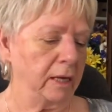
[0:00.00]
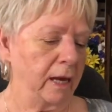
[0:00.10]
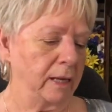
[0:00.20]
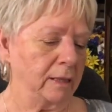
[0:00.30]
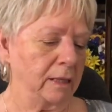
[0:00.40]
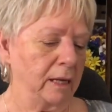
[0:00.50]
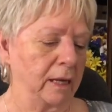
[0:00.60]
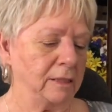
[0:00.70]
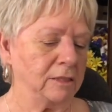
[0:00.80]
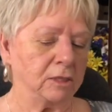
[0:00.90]
And
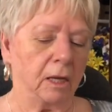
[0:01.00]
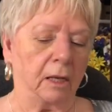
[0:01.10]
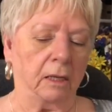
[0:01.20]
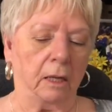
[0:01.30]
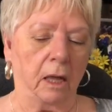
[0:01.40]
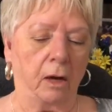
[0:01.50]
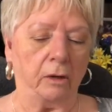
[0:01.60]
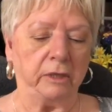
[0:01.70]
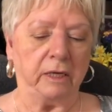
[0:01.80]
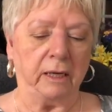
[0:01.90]
it's a little
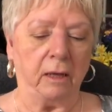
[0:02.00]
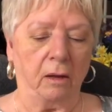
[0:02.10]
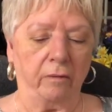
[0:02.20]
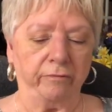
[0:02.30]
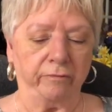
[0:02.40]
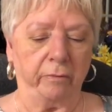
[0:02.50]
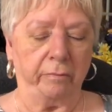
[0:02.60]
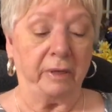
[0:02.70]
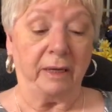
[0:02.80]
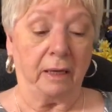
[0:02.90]
hard to get off,
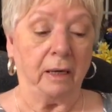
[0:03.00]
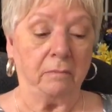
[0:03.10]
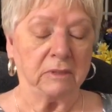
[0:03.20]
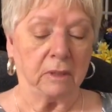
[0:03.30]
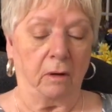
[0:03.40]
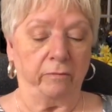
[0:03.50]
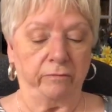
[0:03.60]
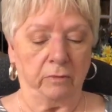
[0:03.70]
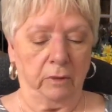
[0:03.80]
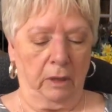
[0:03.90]
but it comes off.
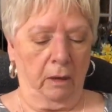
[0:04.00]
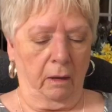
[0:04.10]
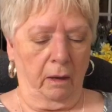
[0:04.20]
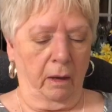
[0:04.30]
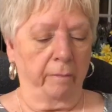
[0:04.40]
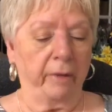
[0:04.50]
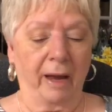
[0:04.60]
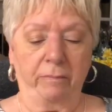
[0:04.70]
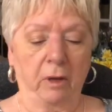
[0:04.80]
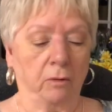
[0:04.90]
But
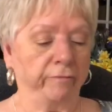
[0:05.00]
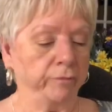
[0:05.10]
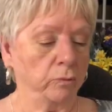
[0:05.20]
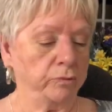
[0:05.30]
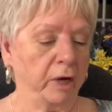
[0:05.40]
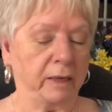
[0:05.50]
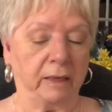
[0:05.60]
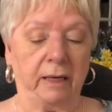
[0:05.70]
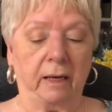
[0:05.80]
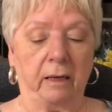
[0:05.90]
I'm not going to fool trying to
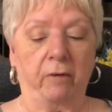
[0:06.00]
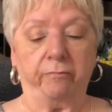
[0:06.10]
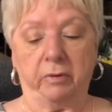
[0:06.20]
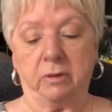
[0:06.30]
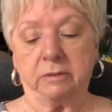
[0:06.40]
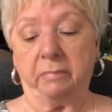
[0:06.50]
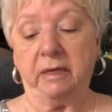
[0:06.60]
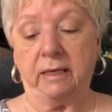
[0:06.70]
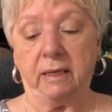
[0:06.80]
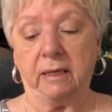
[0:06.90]
get it off, but
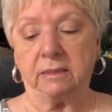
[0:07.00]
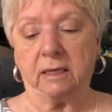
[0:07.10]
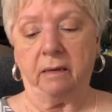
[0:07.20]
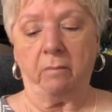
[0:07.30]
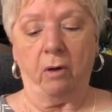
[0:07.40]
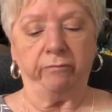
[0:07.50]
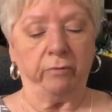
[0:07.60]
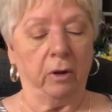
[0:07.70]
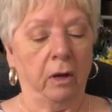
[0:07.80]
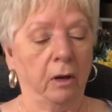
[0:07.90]
it does come off
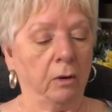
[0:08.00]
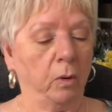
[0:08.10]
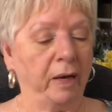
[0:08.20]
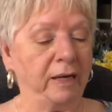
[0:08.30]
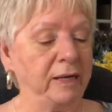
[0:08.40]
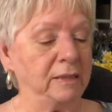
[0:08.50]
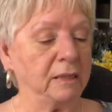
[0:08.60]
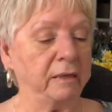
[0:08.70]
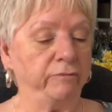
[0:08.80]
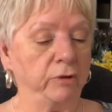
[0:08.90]
quite
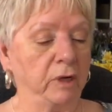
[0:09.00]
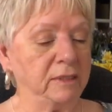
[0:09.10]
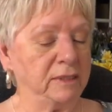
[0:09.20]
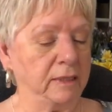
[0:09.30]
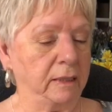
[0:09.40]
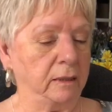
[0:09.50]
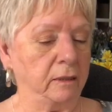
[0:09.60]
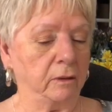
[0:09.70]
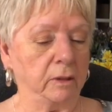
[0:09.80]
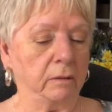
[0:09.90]
easily if you're not sitting
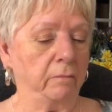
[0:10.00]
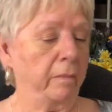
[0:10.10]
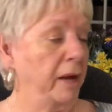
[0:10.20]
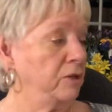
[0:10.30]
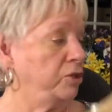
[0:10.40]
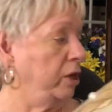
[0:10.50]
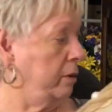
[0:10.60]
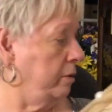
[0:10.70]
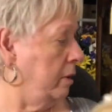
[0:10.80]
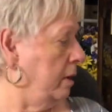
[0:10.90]
here in my chair.